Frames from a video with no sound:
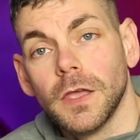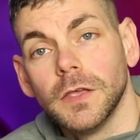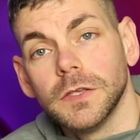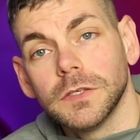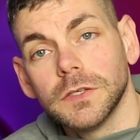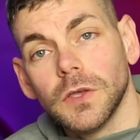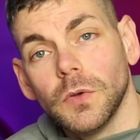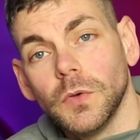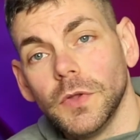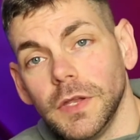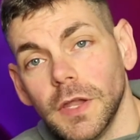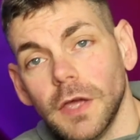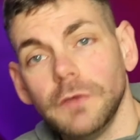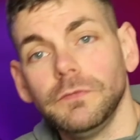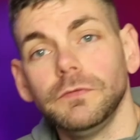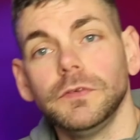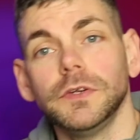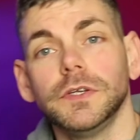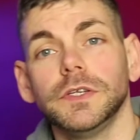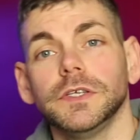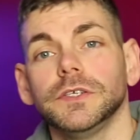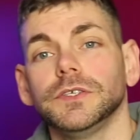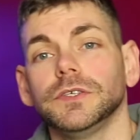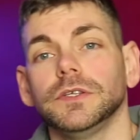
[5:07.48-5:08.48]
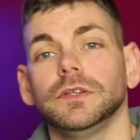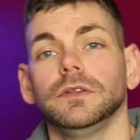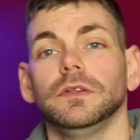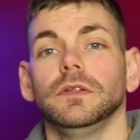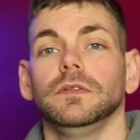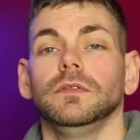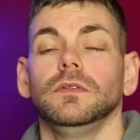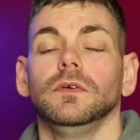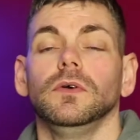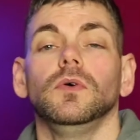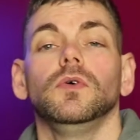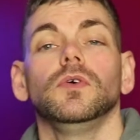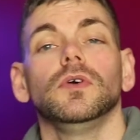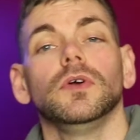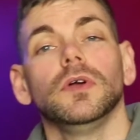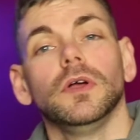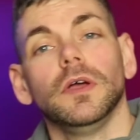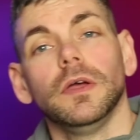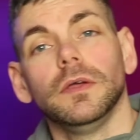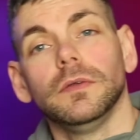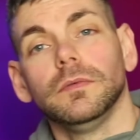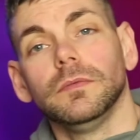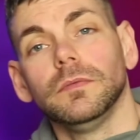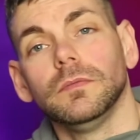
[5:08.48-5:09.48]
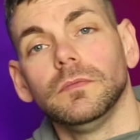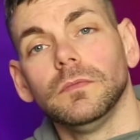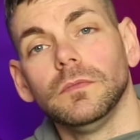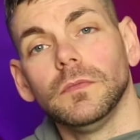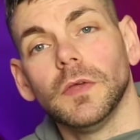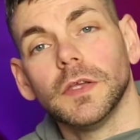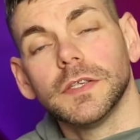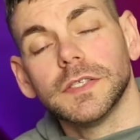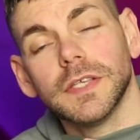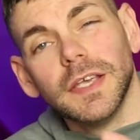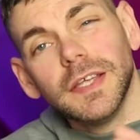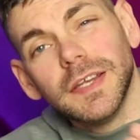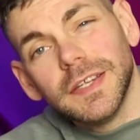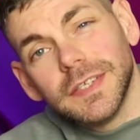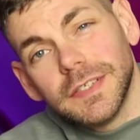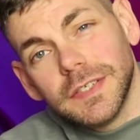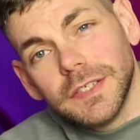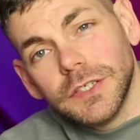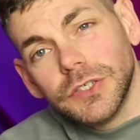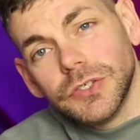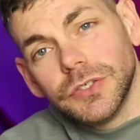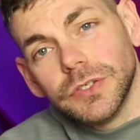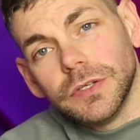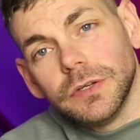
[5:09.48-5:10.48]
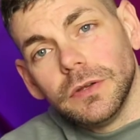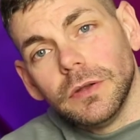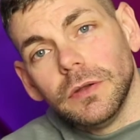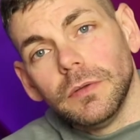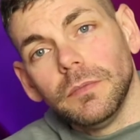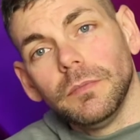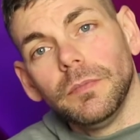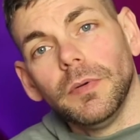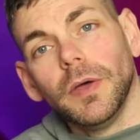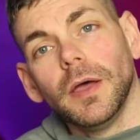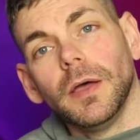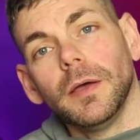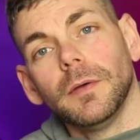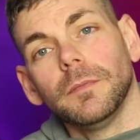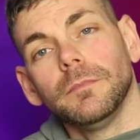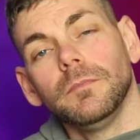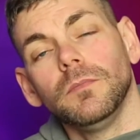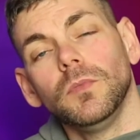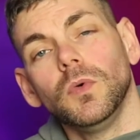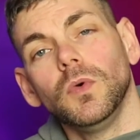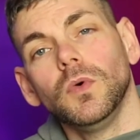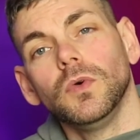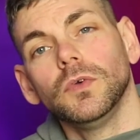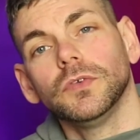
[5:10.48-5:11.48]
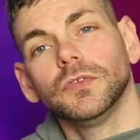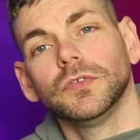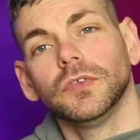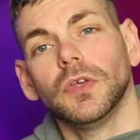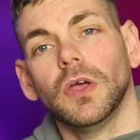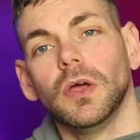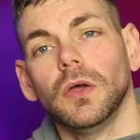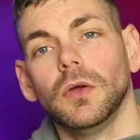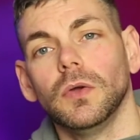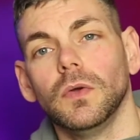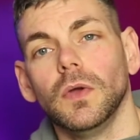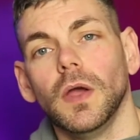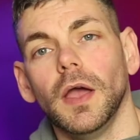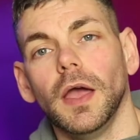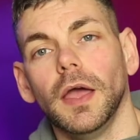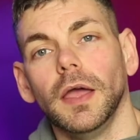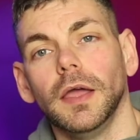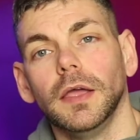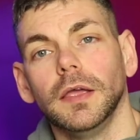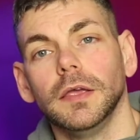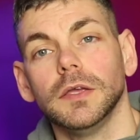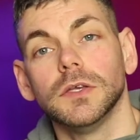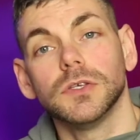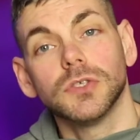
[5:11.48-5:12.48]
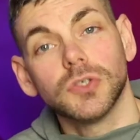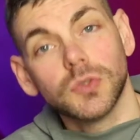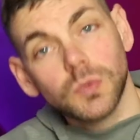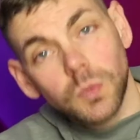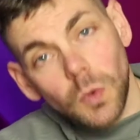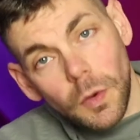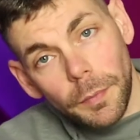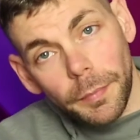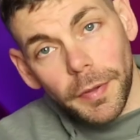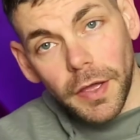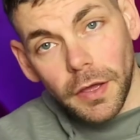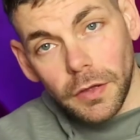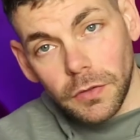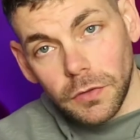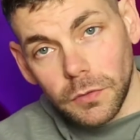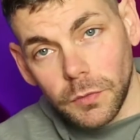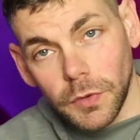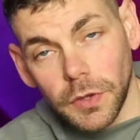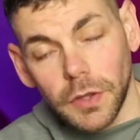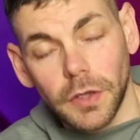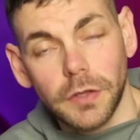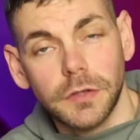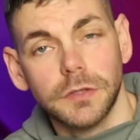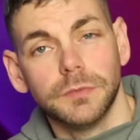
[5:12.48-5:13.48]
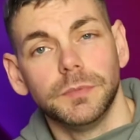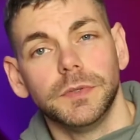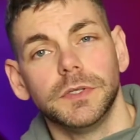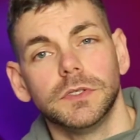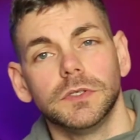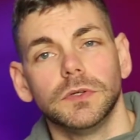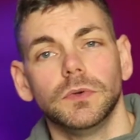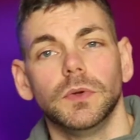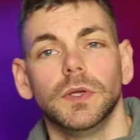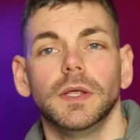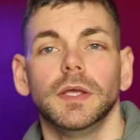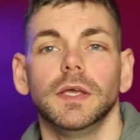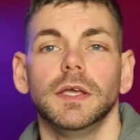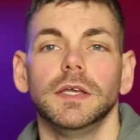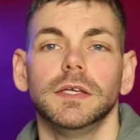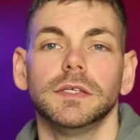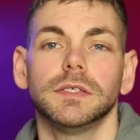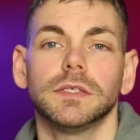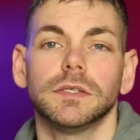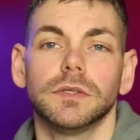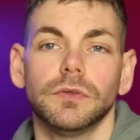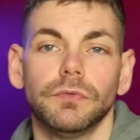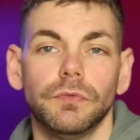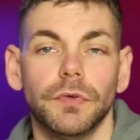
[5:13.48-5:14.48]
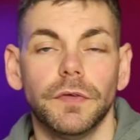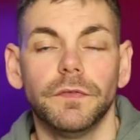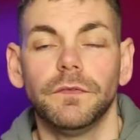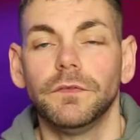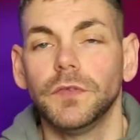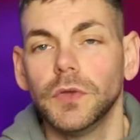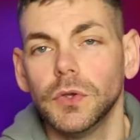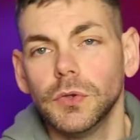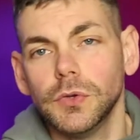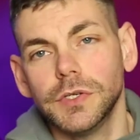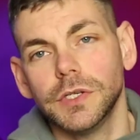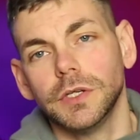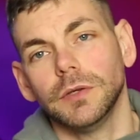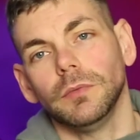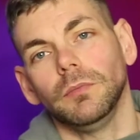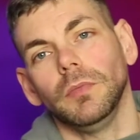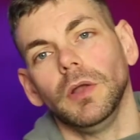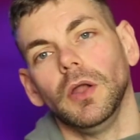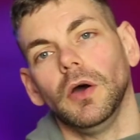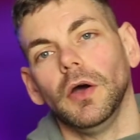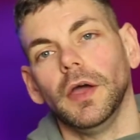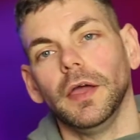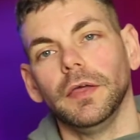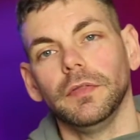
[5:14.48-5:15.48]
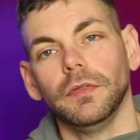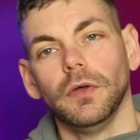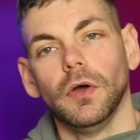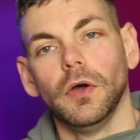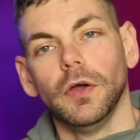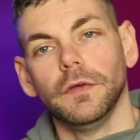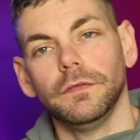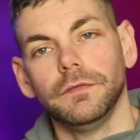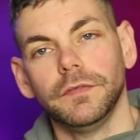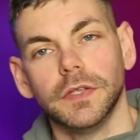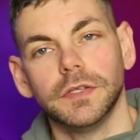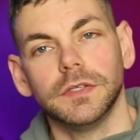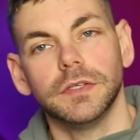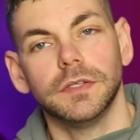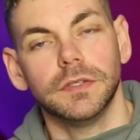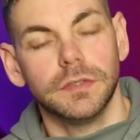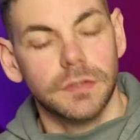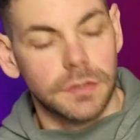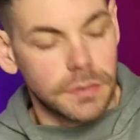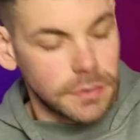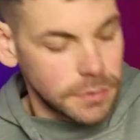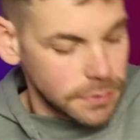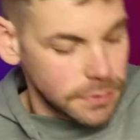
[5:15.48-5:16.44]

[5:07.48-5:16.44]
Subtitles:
So another addition, I say an addition, but more so a swap out that we're going to be doing is the refugium light that I fitted to